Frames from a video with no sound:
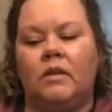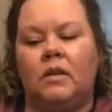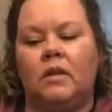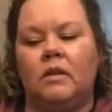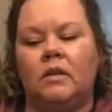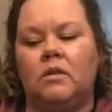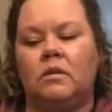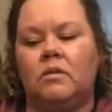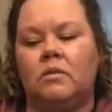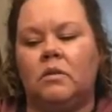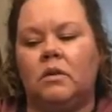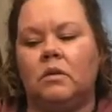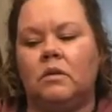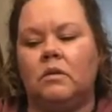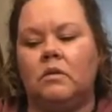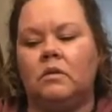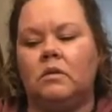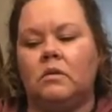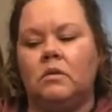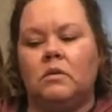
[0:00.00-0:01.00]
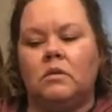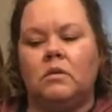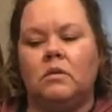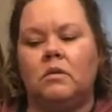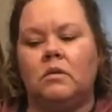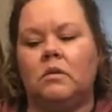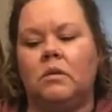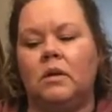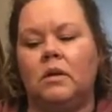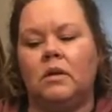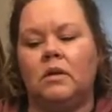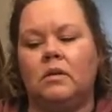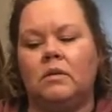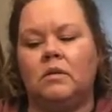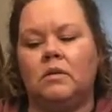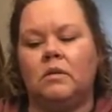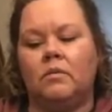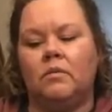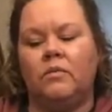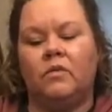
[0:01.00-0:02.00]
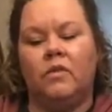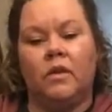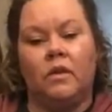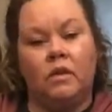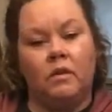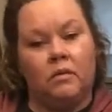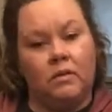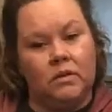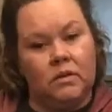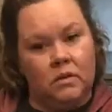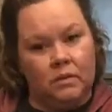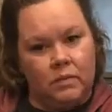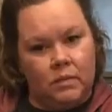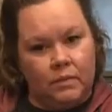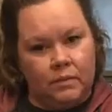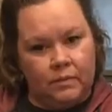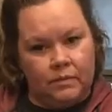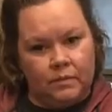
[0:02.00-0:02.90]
that this works, and it's fairly reasonable.